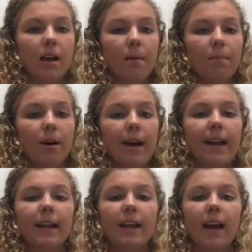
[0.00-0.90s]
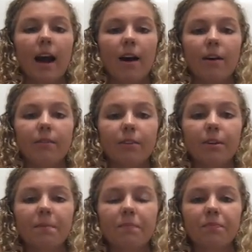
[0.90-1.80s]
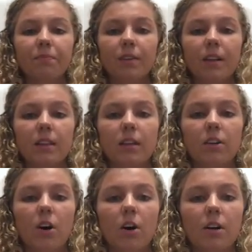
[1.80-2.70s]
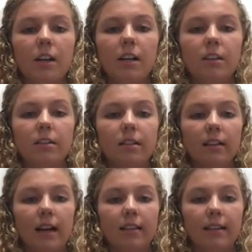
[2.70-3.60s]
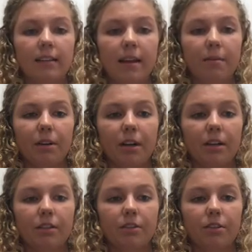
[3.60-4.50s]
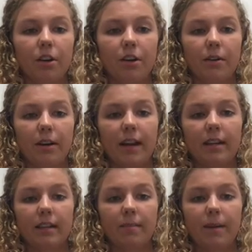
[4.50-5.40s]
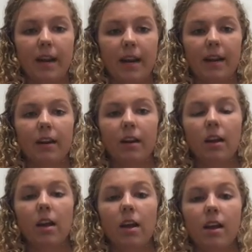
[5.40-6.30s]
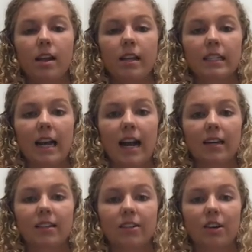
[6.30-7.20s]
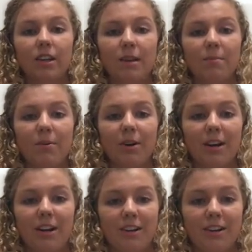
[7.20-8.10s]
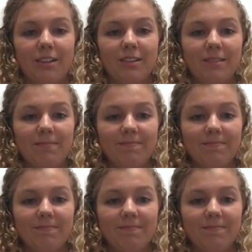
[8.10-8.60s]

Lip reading: But, however, the colonists decided that they were going to start doing it instead of paying taxes on imported goods.